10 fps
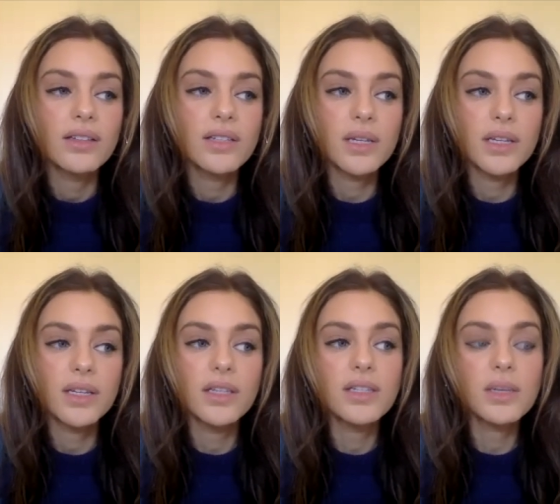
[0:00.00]

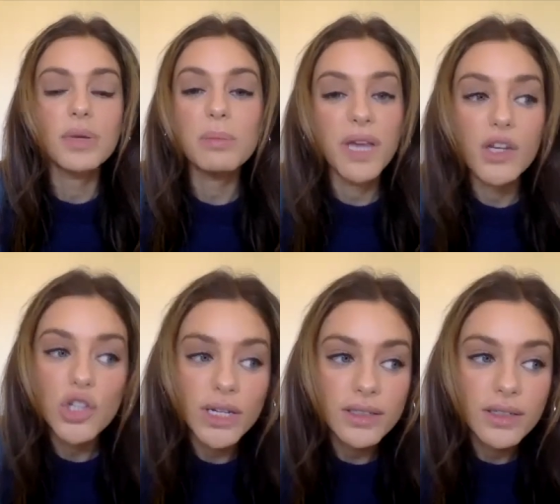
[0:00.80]
to to be
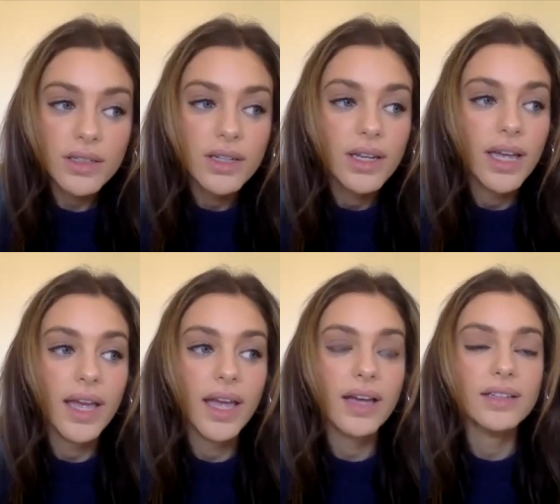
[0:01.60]
patient
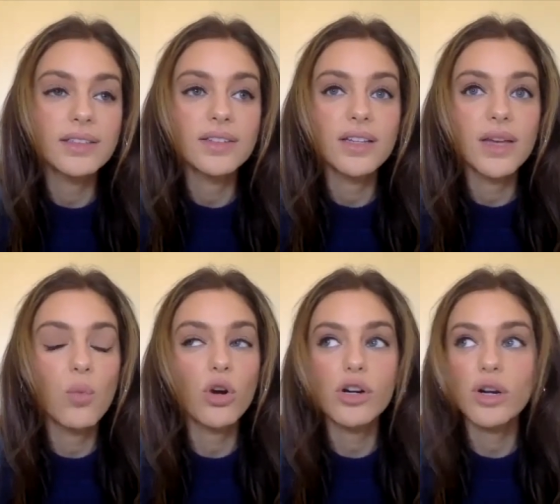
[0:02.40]
and
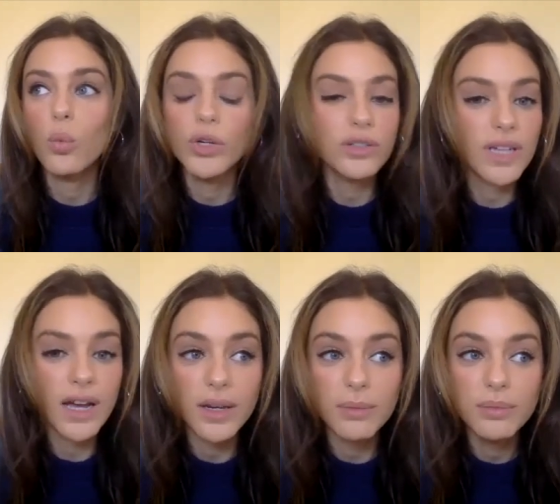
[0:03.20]
we're in a weird
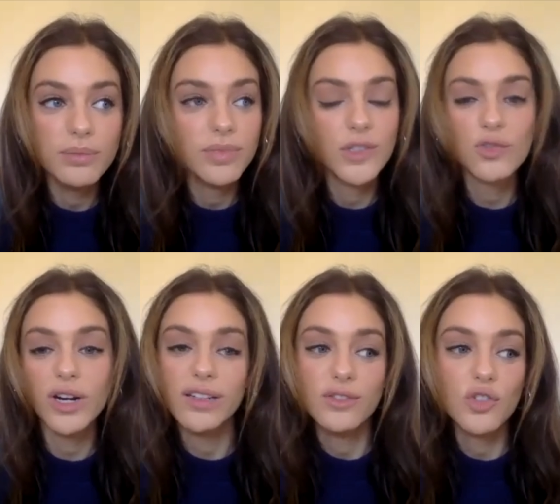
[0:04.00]
time. The
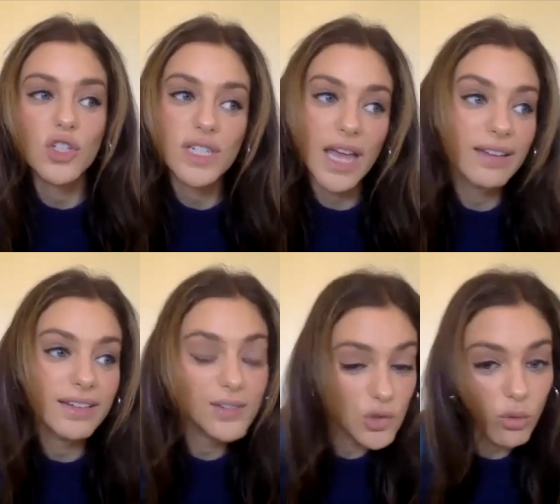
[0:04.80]
strike just
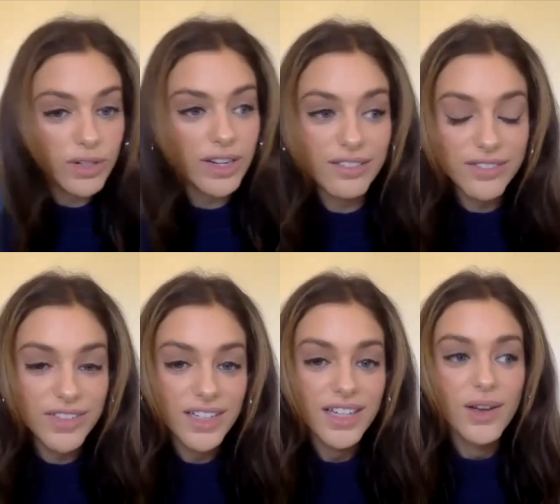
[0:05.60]
ended sort of.
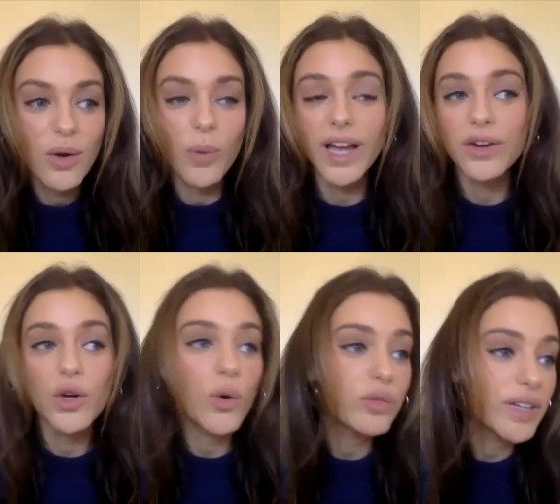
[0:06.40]
We had
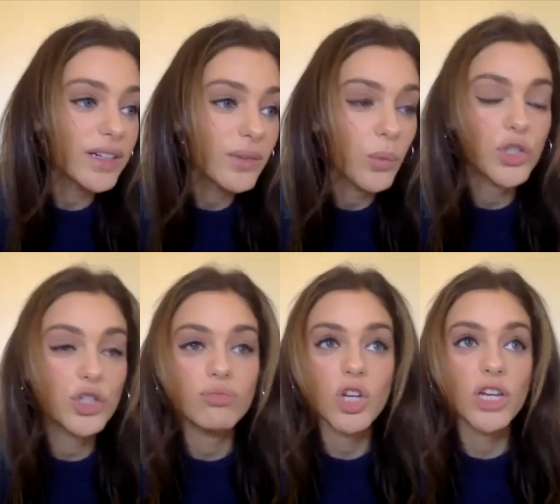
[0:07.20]
COVID,
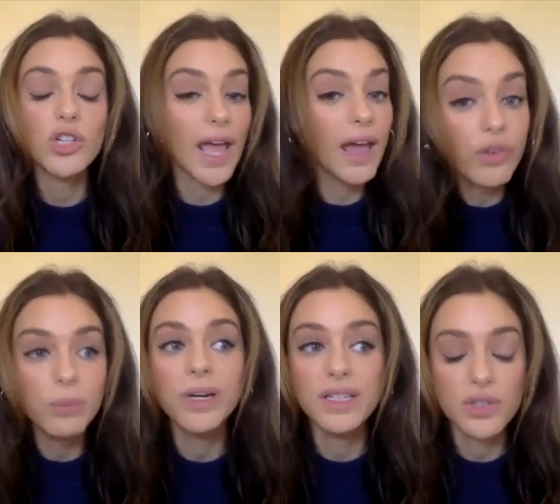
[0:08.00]
which changed
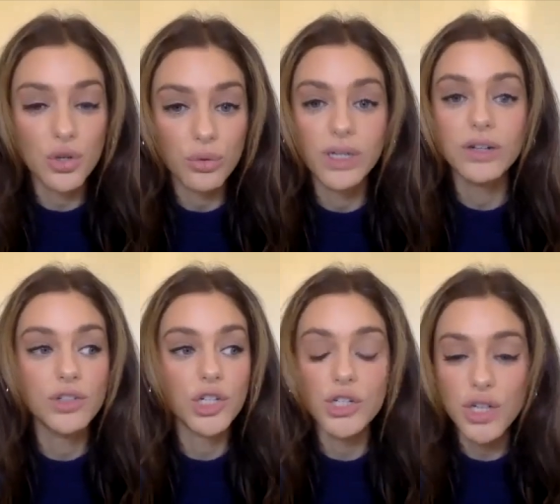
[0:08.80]
everybody's career
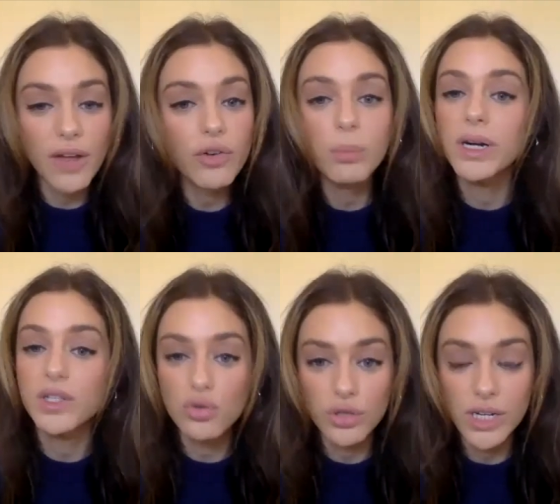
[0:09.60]
and changed
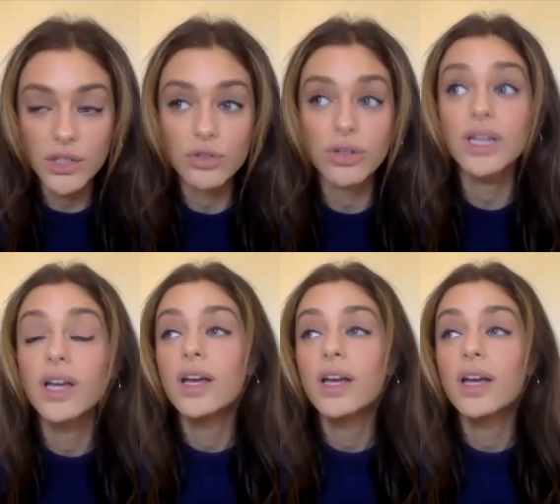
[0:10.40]
everybody's trajectory